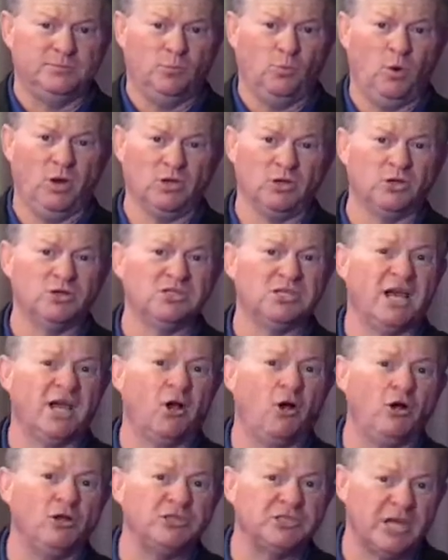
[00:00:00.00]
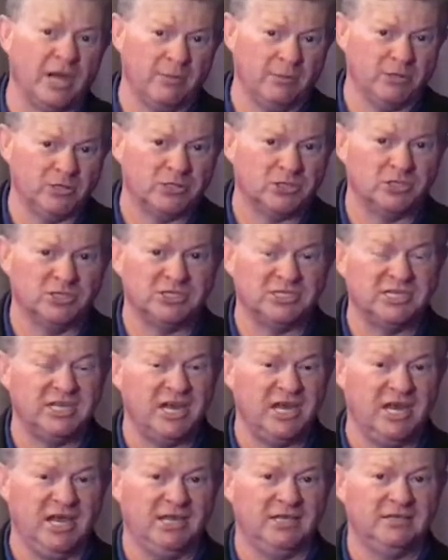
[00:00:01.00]
what looks like Alzheimer's could
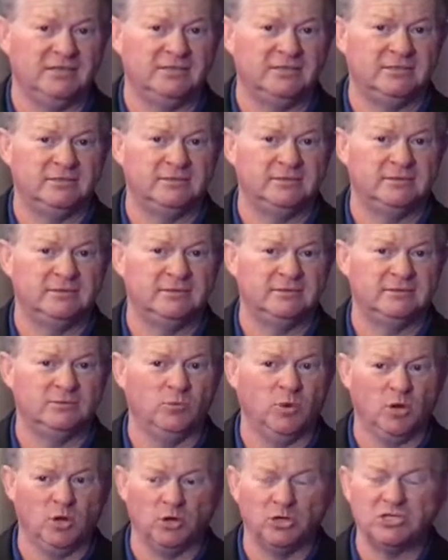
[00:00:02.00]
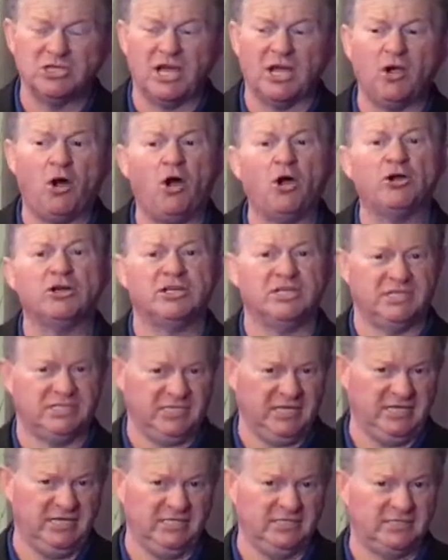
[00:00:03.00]
set in. What looks like heart
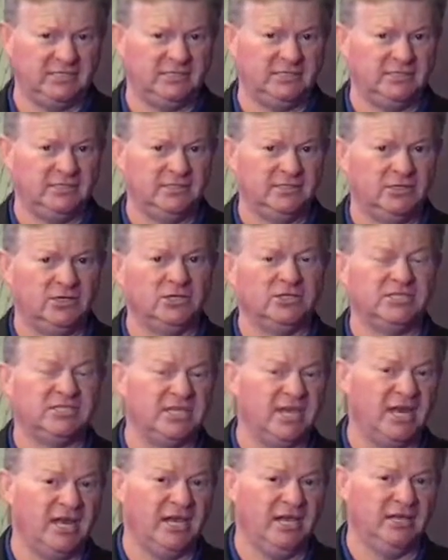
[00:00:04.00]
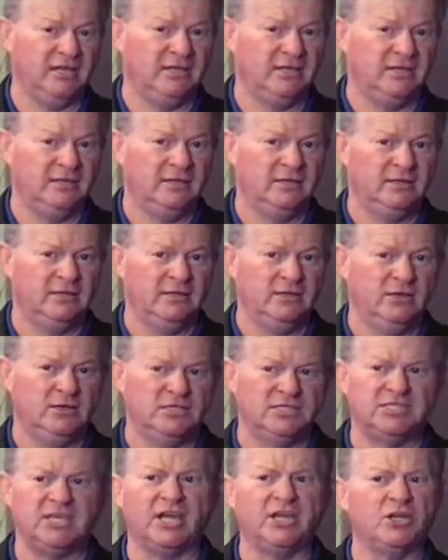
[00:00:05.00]
disease could set in.
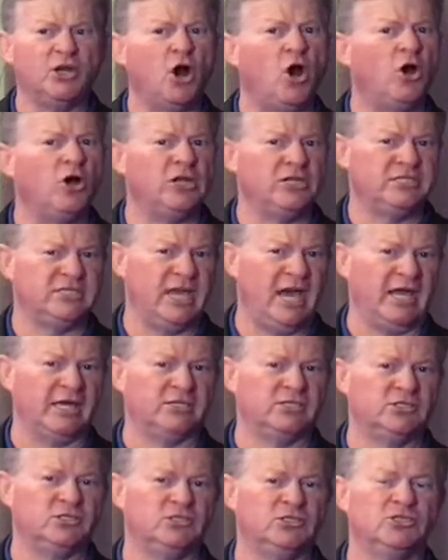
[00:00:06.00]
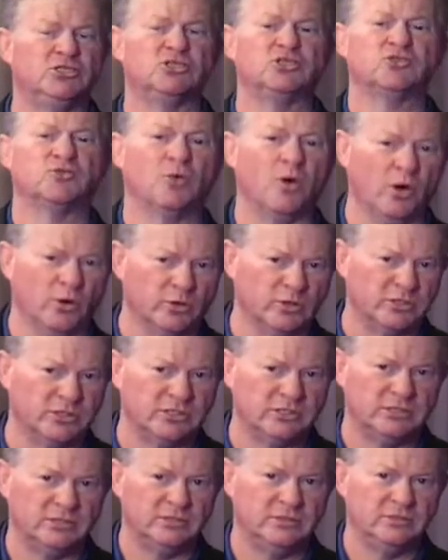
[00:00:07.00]
Sudden heart attacks,
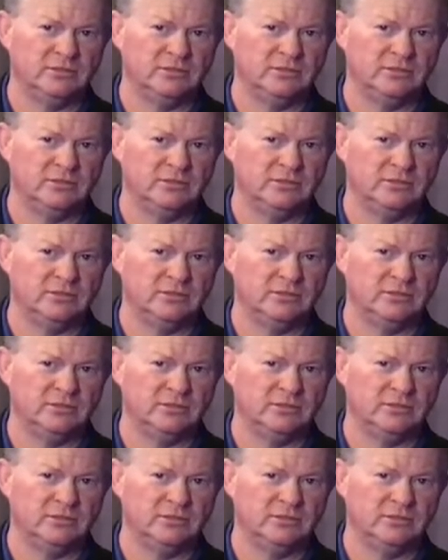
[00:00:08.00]
strokes